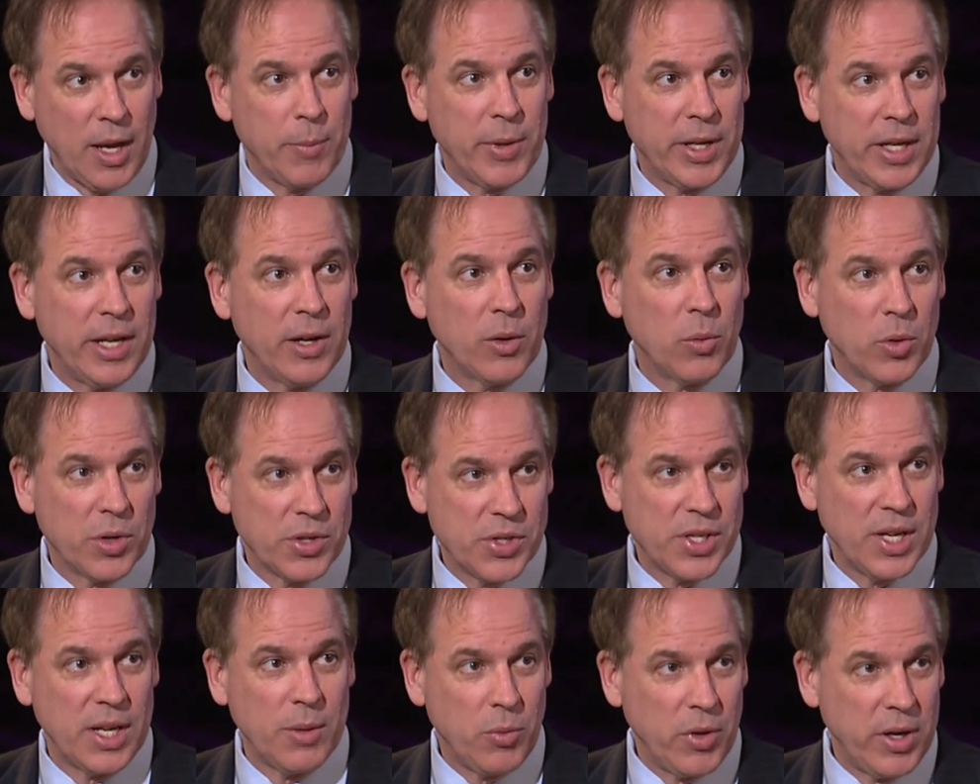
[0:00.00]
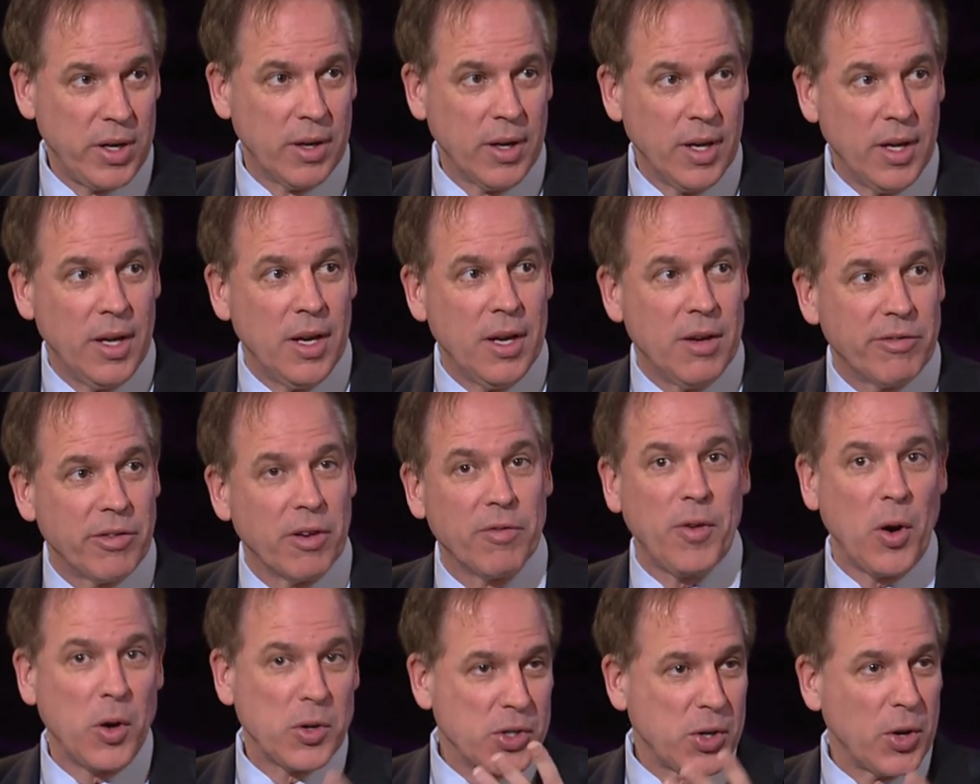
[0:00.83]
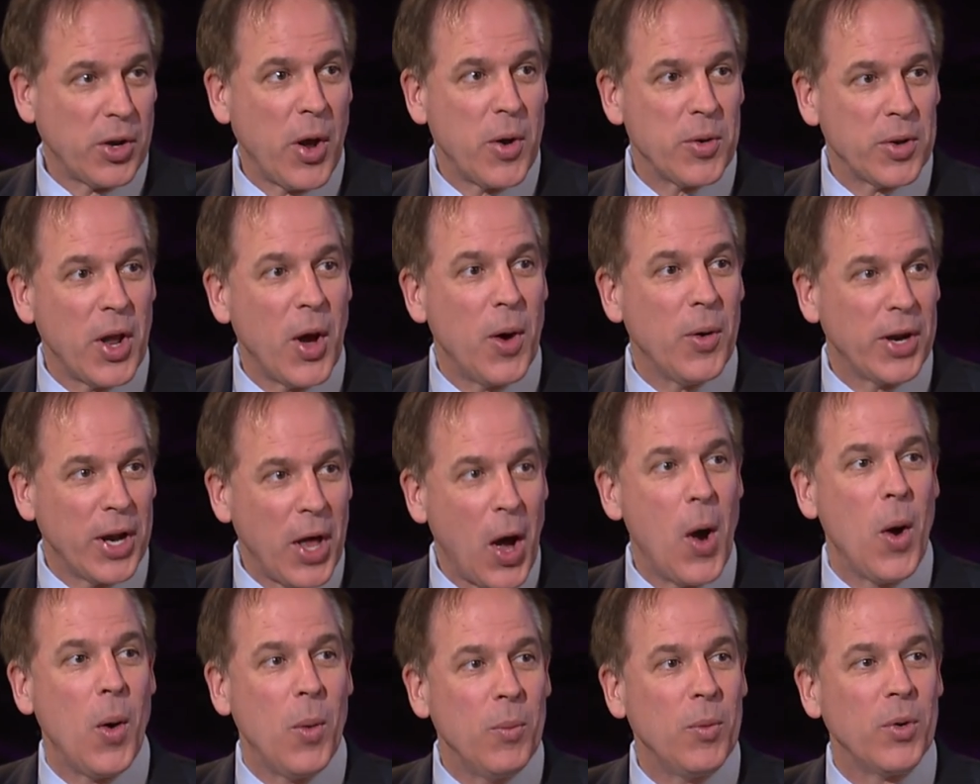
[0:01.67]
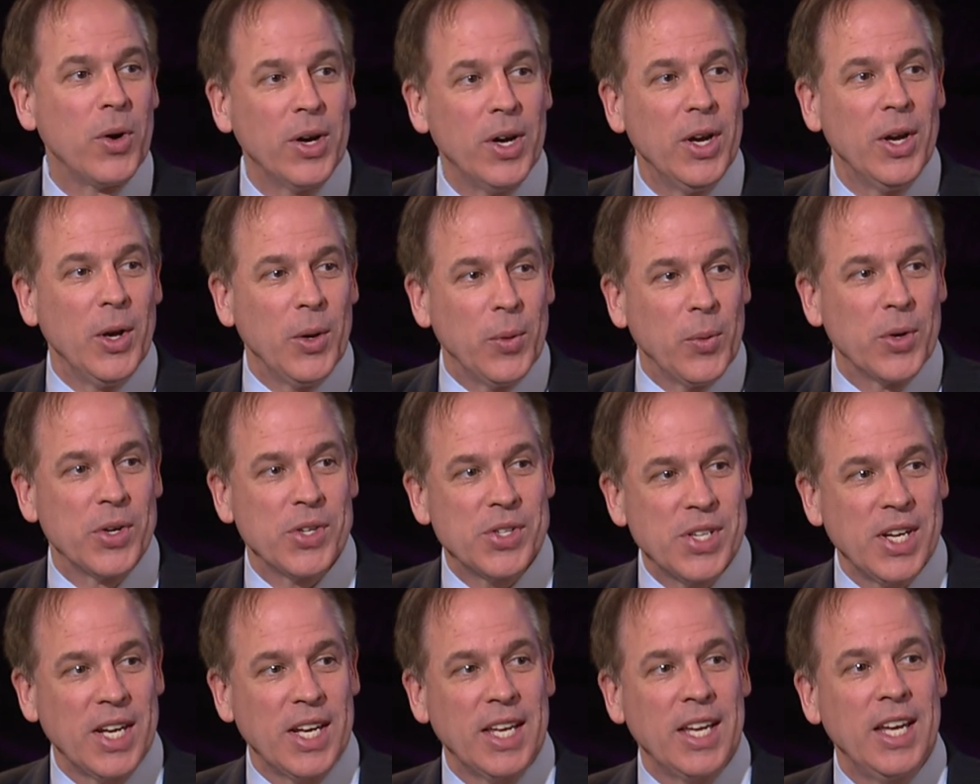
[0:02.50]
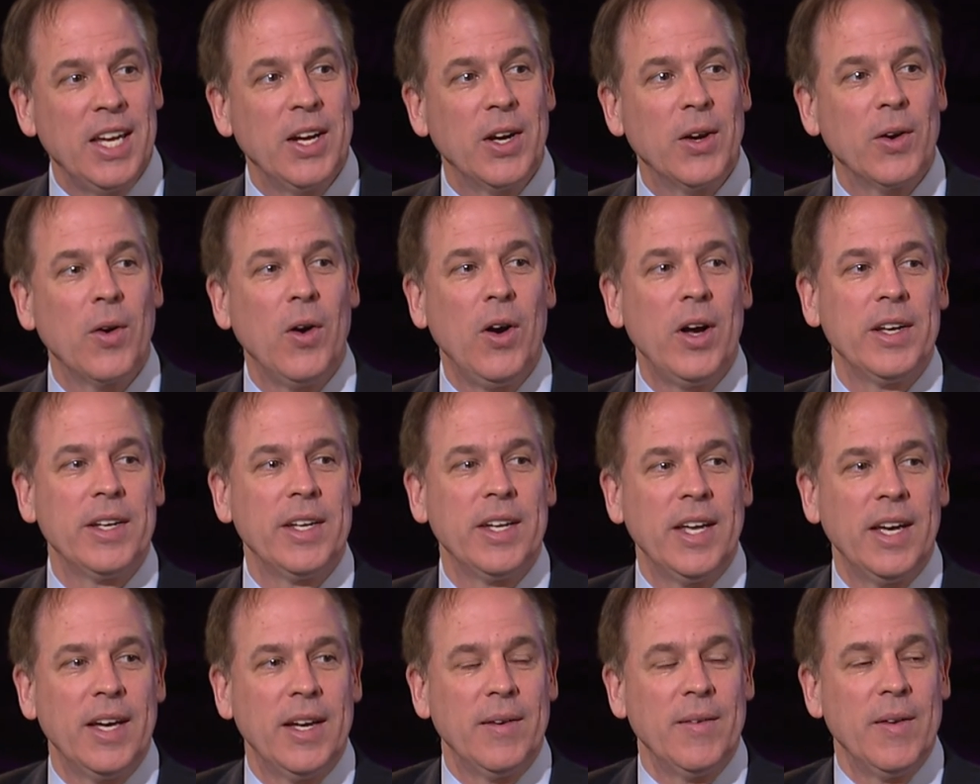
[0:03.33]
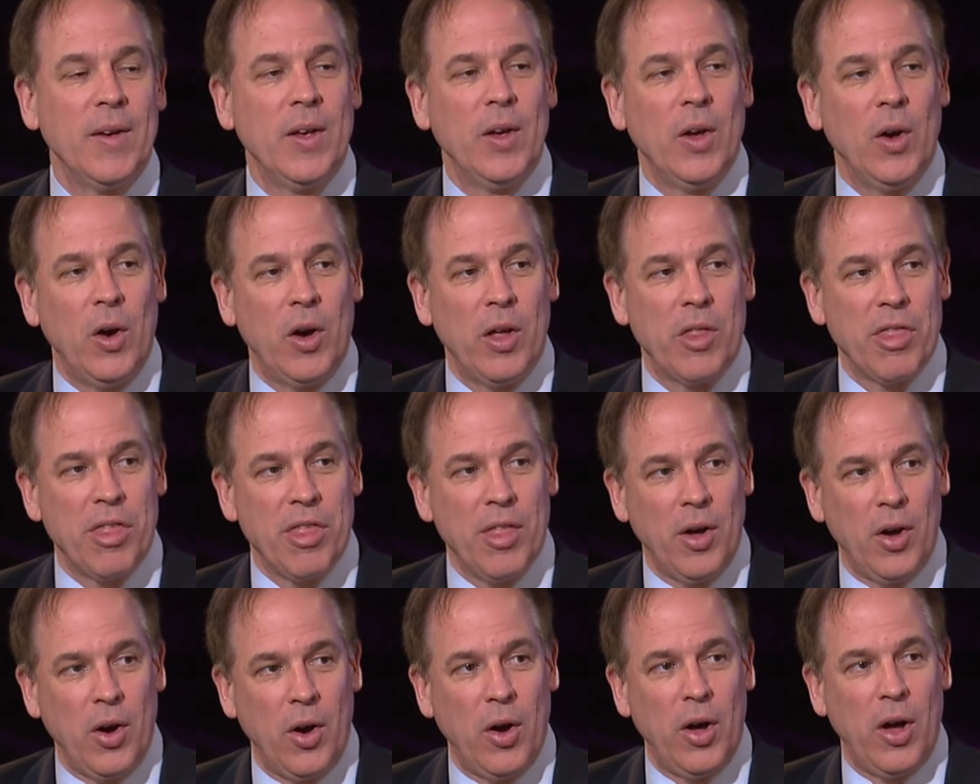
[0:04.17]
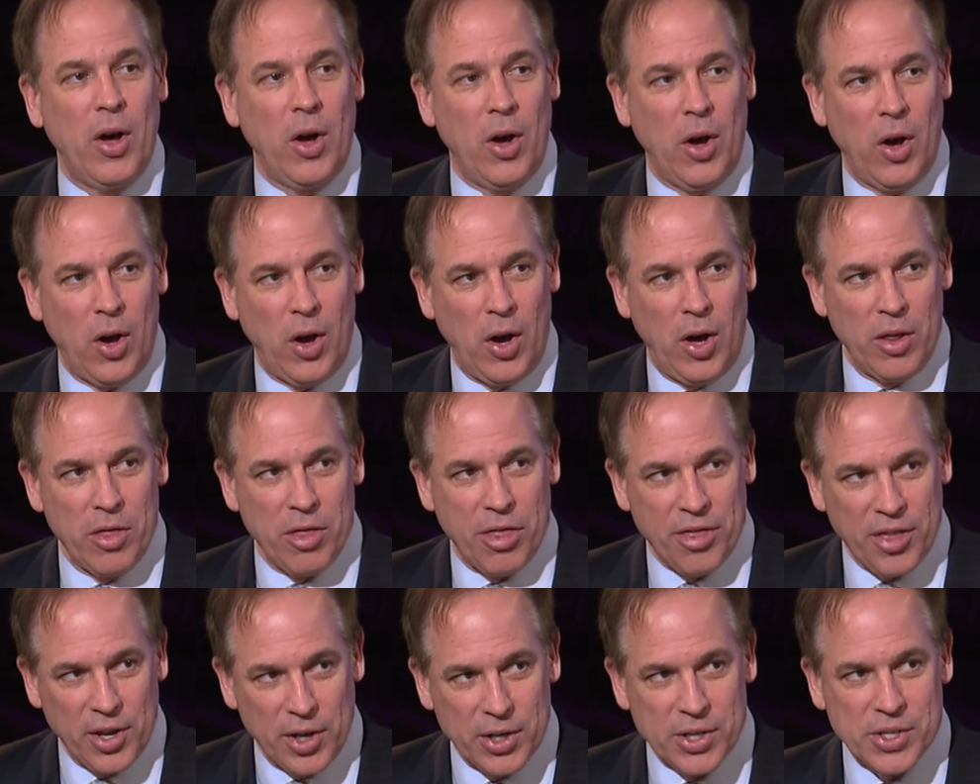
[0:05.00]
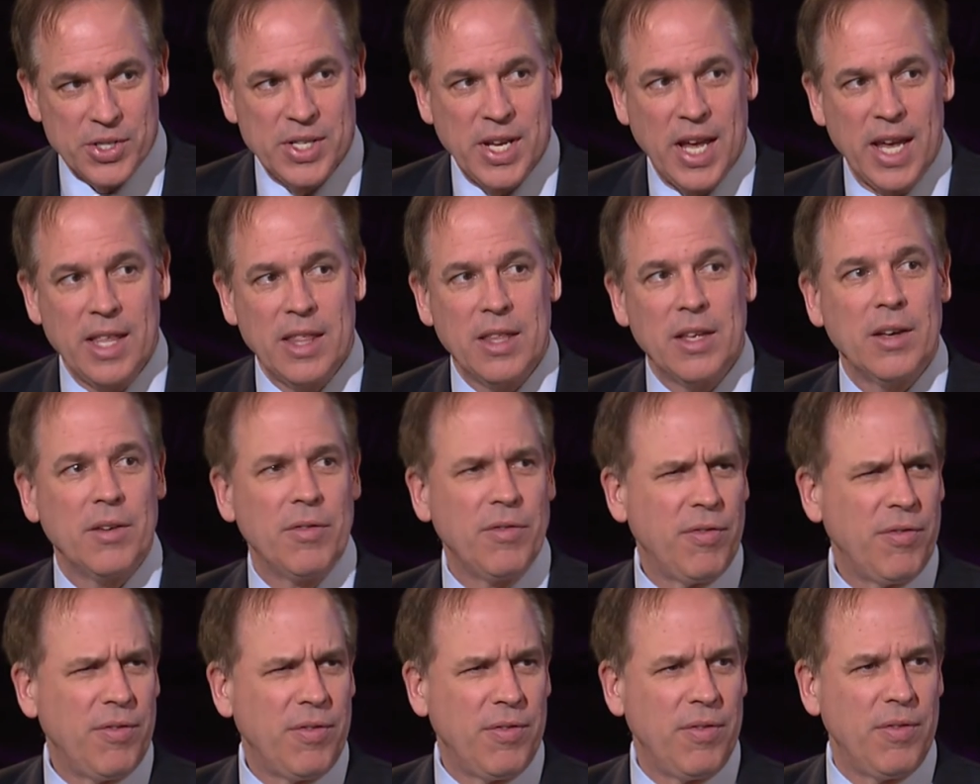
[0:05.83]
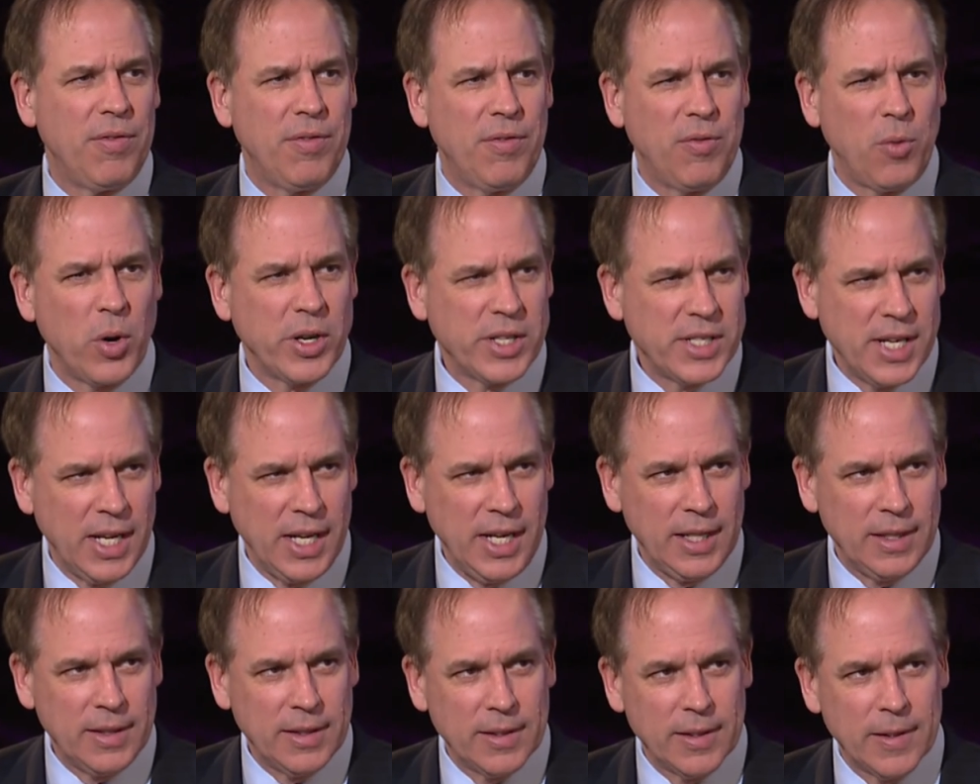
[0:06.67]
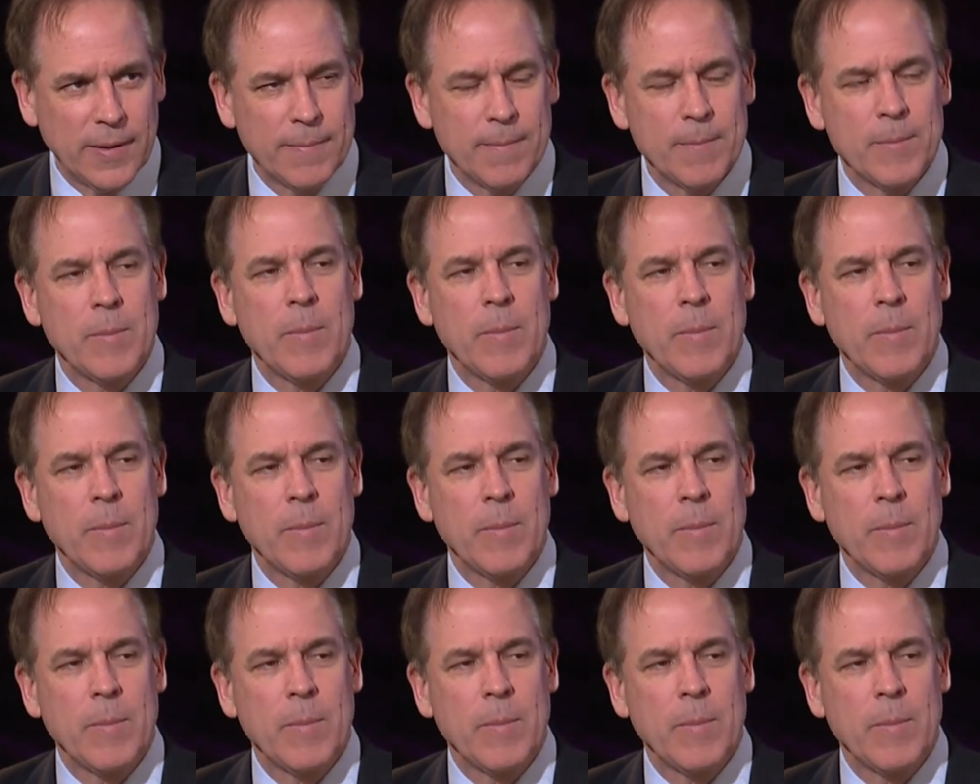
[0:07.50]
I mean, here we're sitting. We, for folks who don't know at home, we're that, we're right. sitting here on uh, in mid, on, mid November on, on yeah. Thursday the 14th. 14th. Yep.